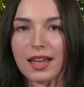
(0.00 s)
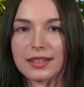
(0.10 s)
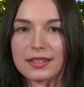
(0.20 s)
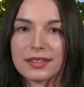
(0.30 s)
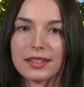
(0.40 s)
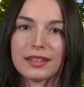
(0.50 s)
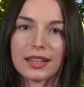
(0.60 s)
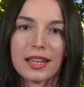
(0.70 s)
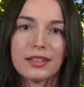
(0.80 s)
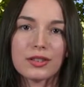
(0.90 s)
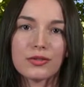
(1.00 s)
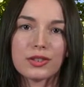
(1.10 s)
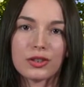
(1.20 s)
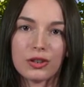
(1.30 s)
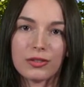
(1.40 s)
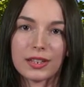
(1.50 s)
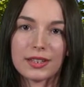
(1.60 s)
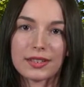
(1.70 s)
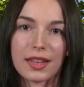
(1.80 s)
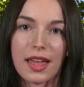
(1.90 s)
As in the case of
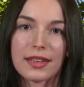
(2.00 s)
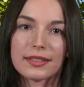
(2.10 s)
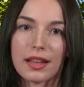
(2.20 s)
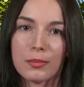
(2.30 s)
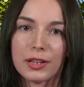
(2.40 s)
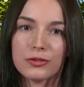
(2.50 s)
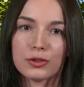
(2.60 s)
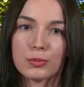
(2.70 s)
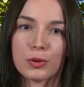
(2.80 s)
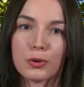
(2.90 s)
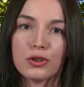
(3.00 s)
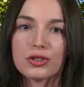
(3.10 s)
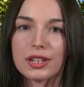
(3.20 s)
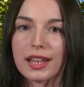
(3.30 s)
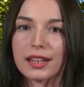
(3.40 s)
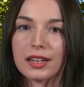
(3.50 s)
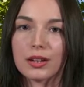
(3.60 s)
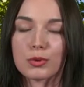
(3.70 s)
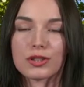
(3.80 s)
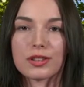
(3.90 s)
surveys, sampling for proportionality
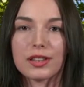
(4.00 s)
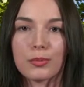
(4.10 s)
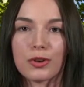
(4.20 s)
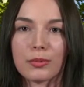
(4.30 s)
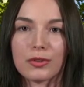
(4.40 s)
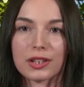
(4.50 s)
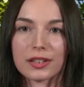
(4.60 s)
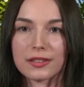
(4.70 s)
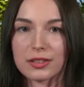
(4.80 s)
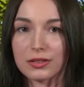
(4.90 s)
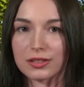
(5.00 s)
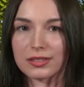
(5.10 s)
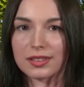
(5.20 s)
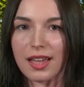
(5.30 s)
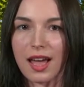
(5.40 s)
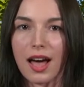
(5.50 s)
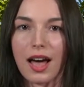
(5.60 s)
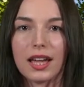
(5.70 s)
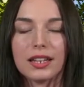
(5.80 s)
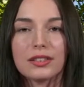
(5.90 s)
was not the primary concern.
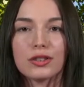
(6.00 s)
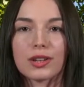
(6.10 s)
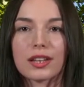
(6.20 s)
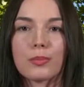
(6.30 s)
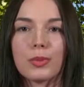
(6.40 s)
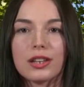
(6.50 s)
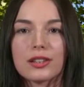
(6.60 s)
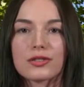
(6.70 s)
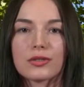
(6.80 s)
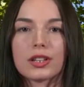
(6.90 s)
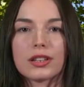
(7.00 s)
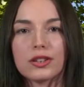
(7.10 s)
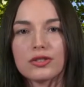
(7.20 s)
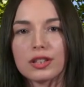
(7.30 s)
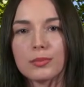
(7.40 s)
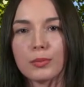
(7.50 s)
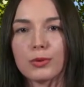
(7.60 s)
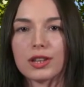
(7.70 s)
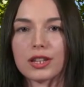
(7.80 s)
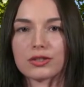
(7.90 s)
I needed to get opinions of the targeted
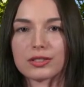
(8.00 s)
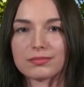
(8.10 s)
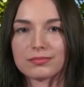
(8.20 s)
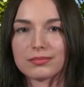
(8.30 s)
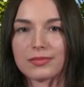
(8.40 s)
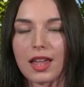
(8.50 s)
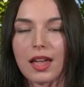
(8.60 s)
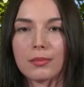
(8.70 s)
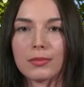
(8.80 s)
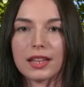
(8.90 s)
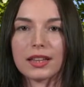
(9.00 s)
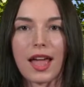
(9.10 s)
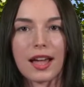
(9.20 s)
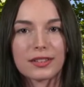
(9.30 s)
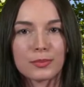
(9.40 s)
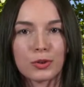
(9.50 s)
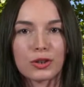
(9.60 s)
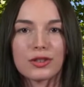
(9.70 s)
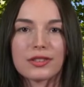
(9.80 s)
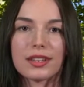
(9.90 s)
population, mainly
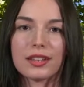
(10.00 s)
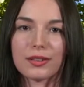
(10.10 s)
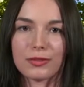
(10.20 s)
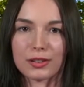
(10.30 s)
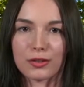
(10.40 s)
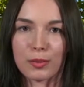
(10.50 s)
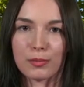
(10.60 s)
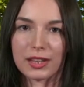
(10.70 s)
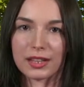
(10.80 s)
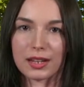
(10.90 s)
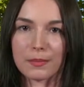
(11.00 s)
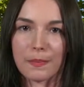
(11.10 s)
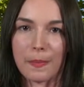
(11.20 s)
experts in the field of mobility.